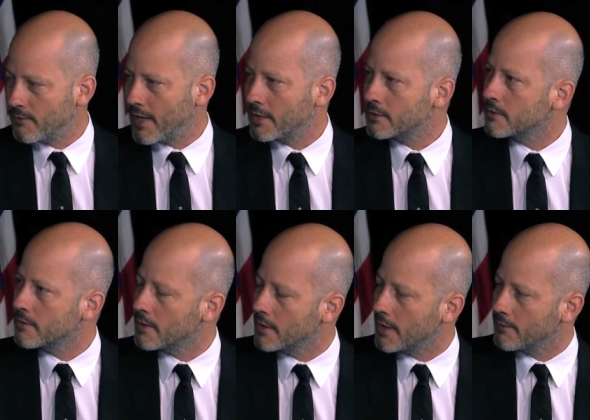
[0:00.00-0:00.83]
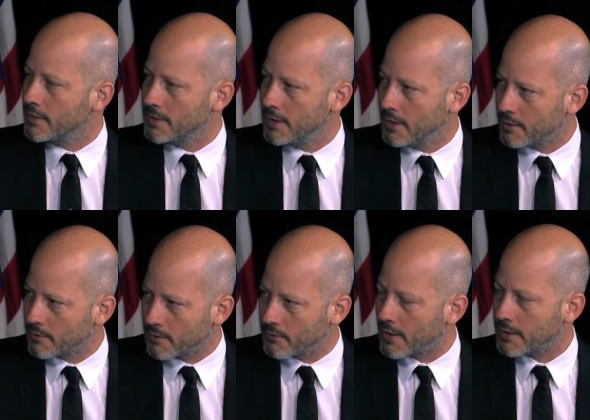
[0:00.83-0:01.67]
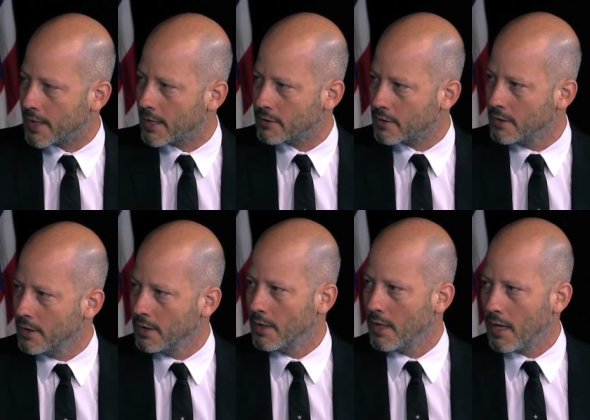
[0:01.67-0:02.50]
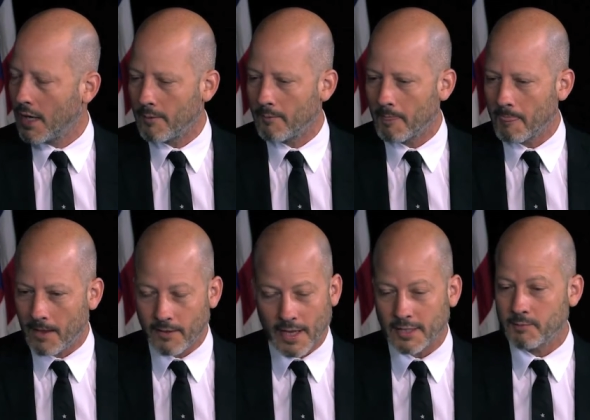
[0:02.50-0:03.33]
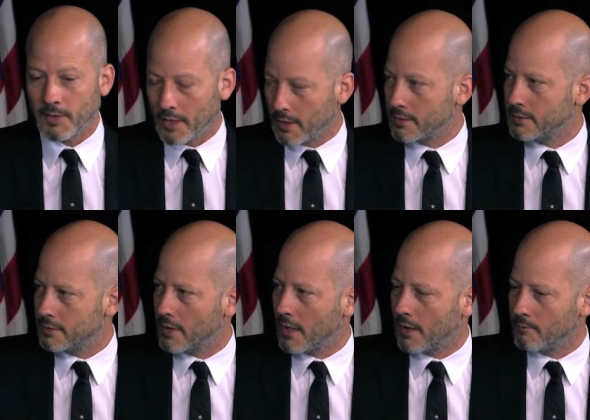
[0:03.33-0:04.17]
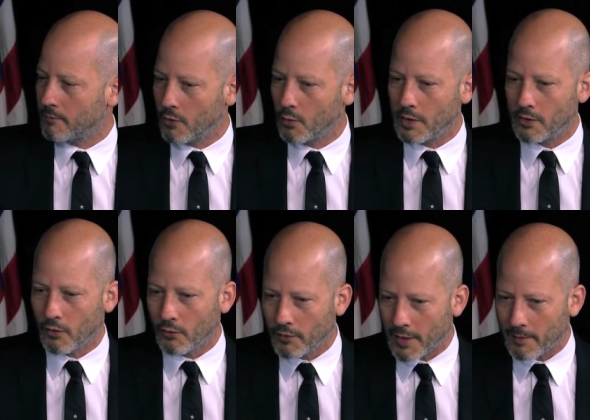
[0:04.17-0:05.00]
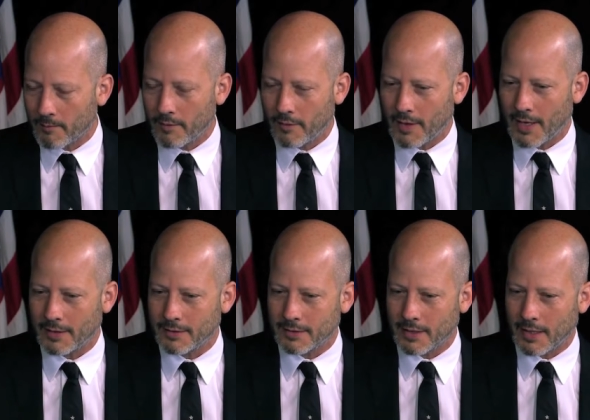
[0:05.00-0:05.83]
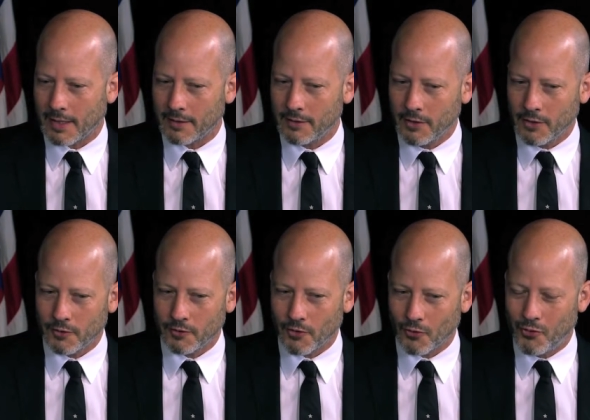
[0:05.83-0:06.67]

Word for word: faster than the FTC cleared the transaction. Um, and that's because, um, you know, we told them that, uh, you know,